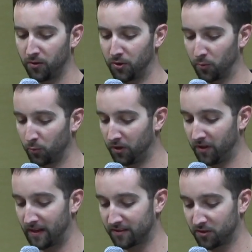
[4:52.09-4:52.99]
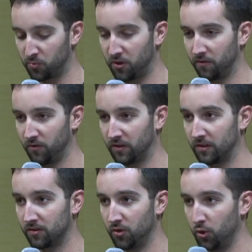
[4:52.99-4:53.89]
you know, really, that's going to be an event
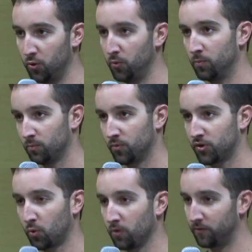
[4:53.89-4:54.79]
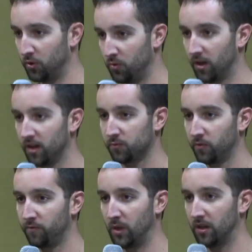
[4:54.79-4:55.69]
that's new, sort of new to us.
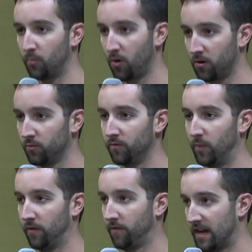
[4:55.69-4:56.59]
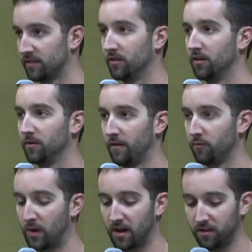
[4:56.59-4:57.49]
We've been to Martin, we've been fast there.
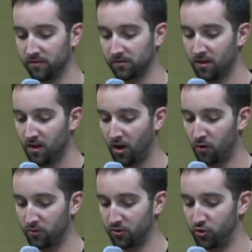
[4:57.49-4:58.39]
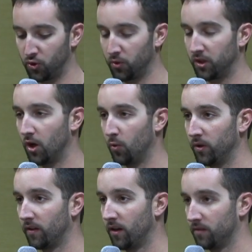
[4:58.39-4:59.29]
Everybody has always enjoyed
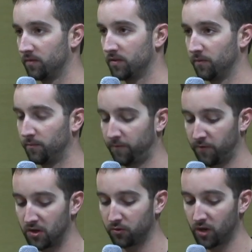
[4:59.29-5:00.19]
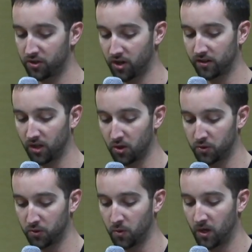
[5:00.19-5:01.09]
going there. It's a fun racetrack to go
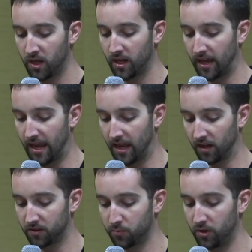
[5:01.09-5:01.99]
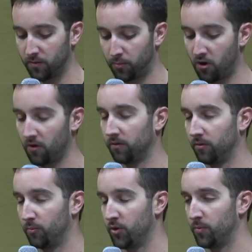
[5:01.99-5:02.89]
to, and uh, to be a part
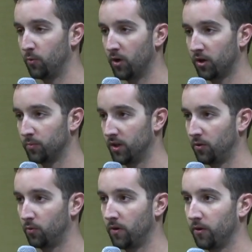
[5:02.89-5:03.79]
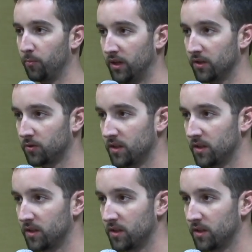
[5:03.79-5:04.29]
and to be welcomed into one of their biggest